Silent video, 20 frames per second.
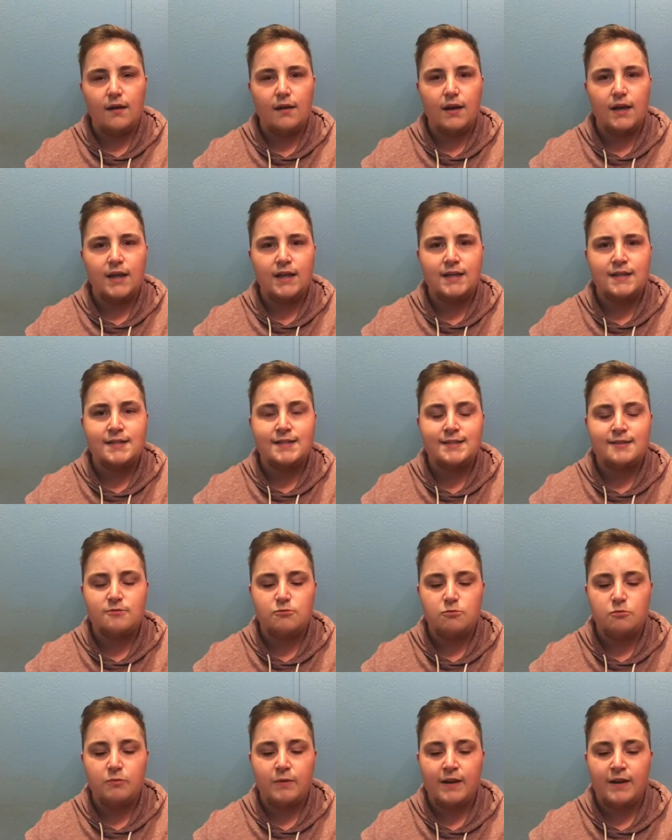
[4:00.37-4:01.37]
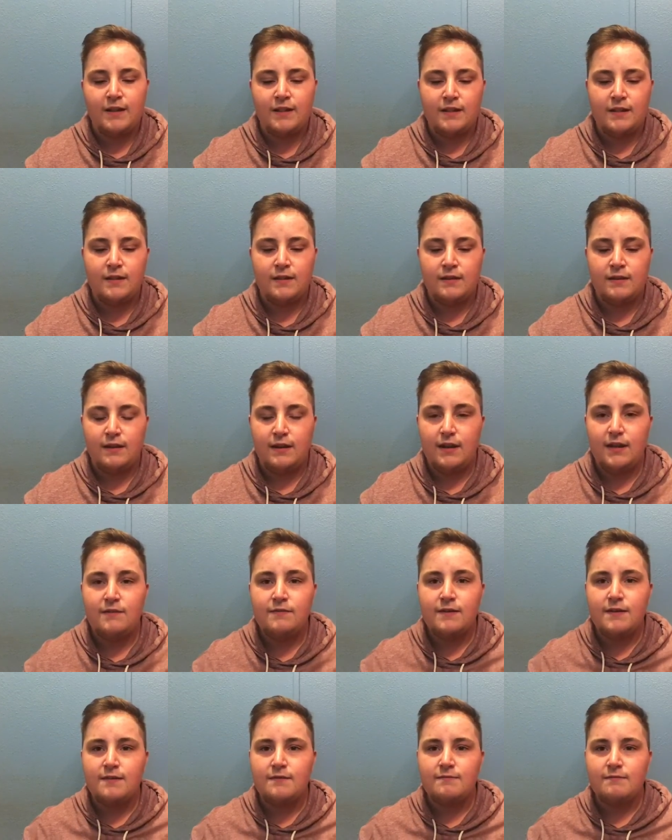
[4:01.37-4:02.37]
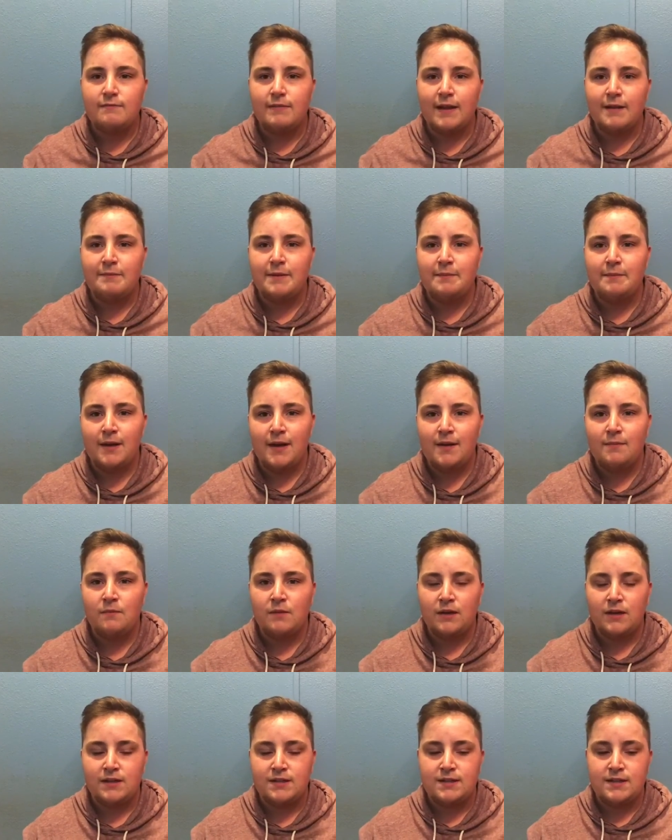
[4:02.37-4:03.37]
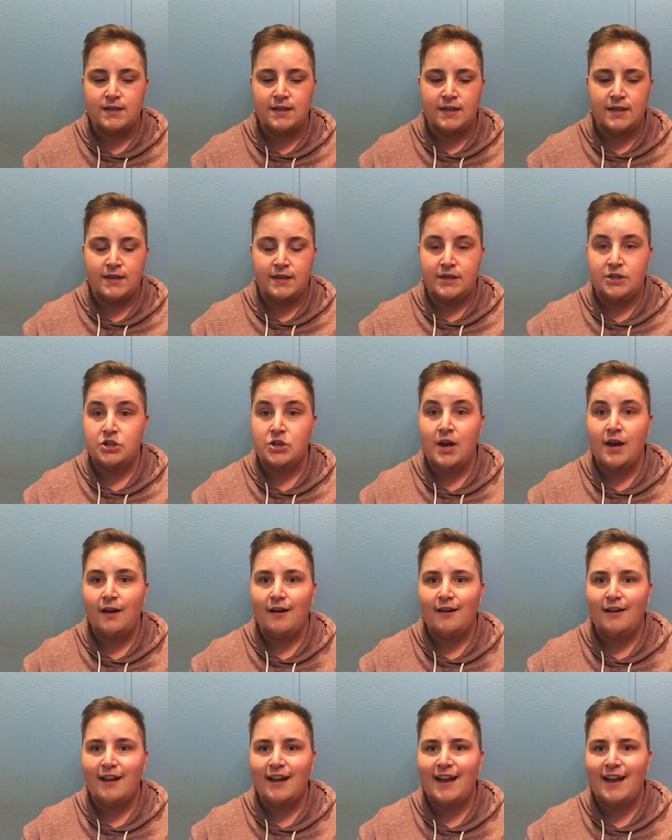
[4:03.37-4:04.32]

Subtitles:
is, with even like my mom works in a jail,